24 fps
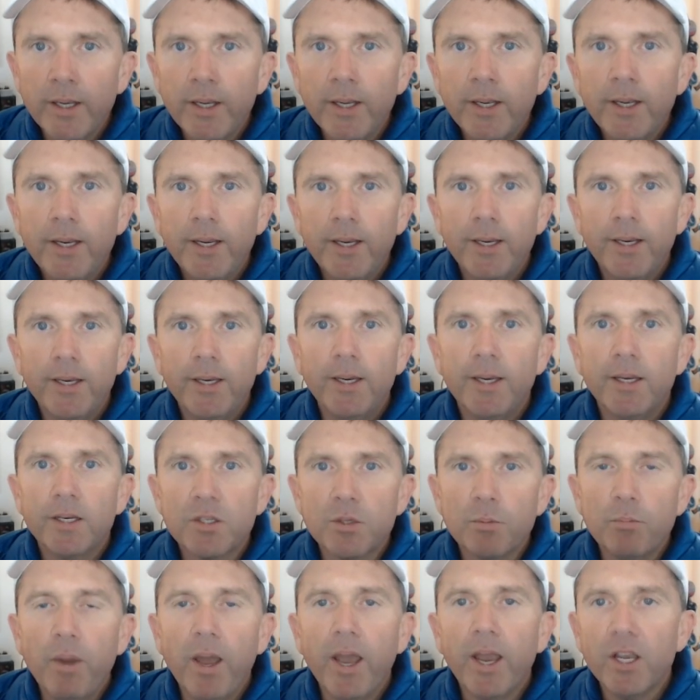It's a
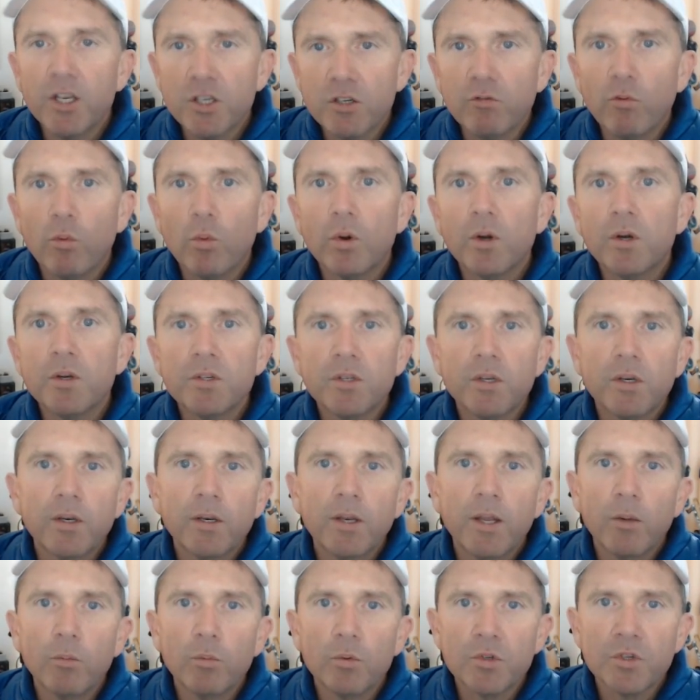package of words
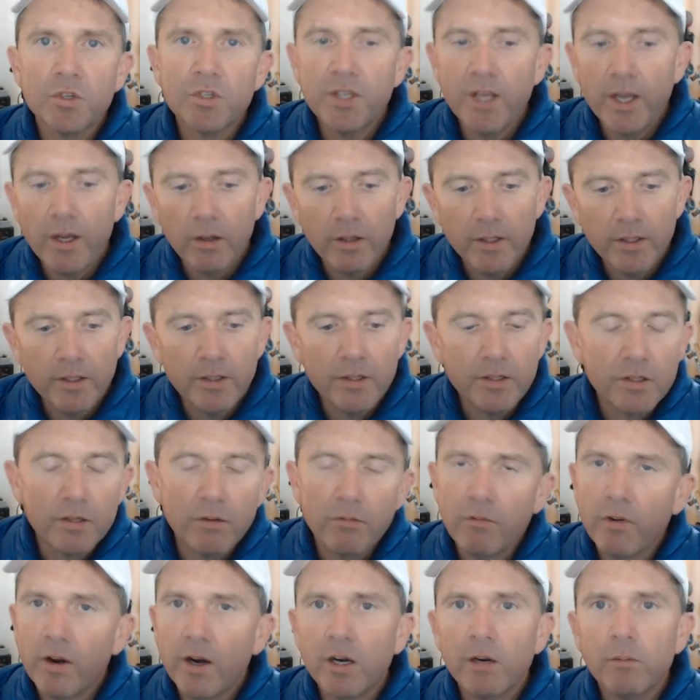that will sell in this
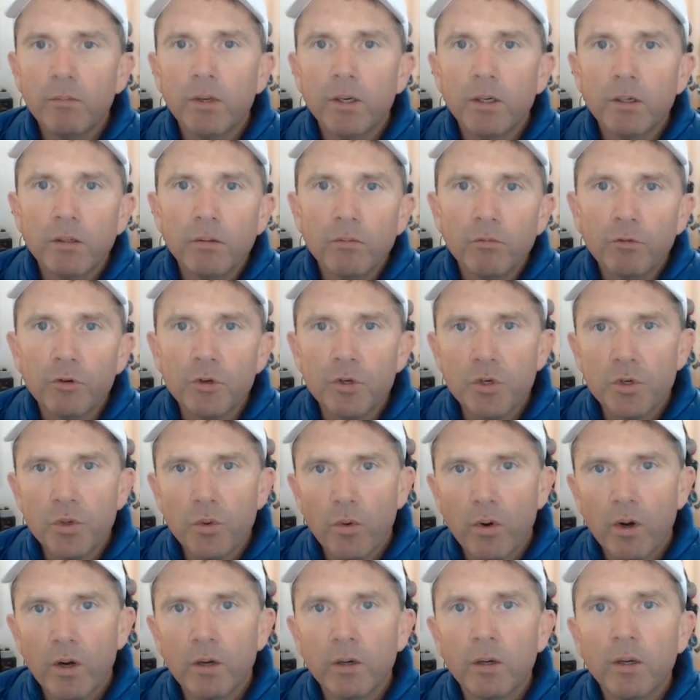environment for sure.